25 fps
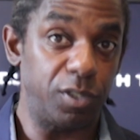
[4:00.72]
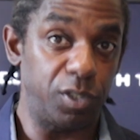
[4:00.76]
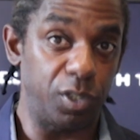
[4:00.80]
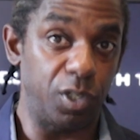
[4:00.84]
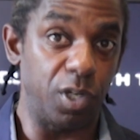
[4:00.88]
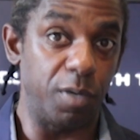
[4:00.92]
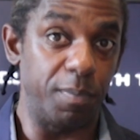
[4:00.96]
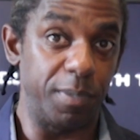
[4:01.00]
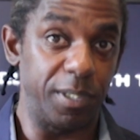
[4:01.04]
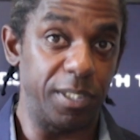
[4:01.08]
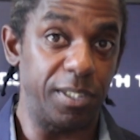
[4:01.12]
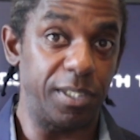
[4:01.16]
to
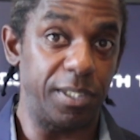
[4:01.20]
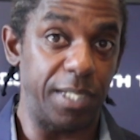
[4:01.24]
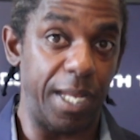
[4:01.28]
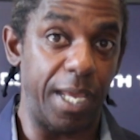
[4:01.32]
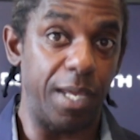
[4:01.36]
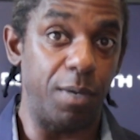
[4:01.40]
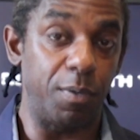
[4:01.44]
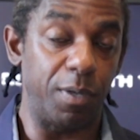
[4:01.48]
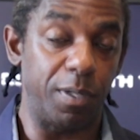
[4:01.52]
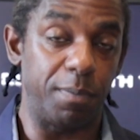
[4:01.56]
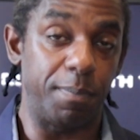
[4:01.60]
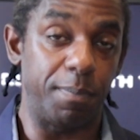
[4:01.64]
come and
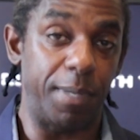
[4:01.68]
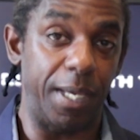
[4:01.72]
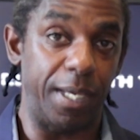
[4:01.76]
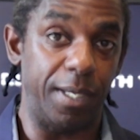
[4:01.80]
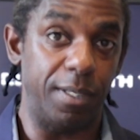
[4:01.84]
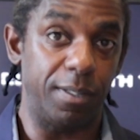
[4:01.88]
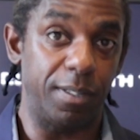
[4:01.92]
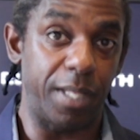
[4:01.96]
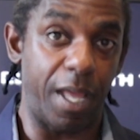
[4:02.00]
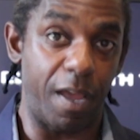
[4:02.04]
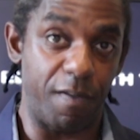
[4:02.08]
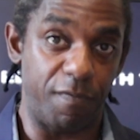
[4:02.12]
stay with
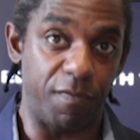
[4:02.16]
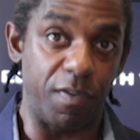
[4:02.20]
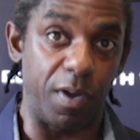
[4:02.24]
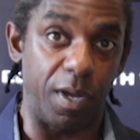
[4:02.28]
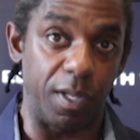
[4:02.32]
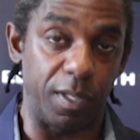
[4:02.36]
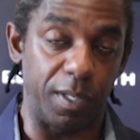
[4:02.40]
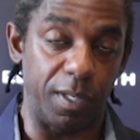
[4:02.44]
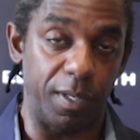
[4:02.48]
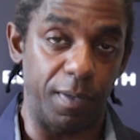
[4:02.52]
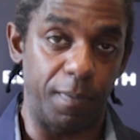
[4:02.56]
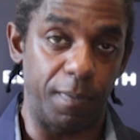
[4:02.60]
me, their
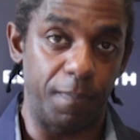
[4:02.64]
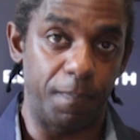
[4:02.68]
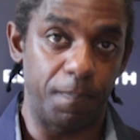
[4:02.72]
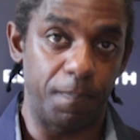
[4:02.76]
father.